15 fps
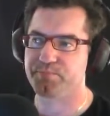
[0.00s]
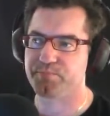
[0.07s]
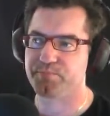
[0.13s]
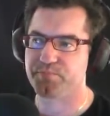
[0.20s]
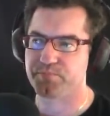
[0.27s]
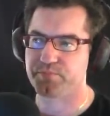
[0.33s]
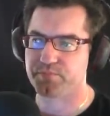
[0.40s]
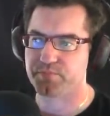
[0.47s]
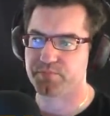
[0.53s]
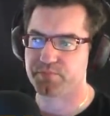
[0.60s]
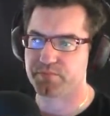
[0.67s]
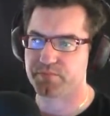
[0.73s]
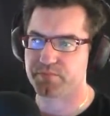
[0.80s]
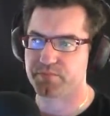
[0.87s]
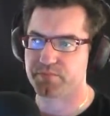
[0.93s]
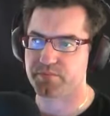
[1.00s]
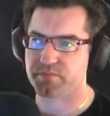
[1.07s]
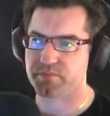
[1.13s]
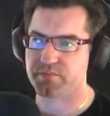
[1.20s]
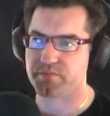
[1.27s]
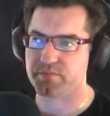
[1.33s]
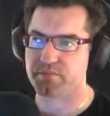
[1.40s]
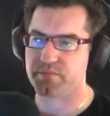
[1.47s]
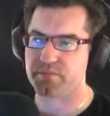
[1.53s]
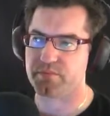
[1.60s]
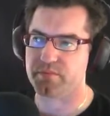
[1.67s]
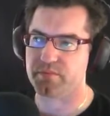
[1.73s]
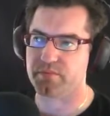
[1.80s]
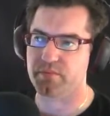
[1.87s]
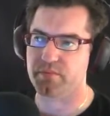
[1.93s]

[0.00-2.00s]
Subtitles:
No one is speaking in this clip.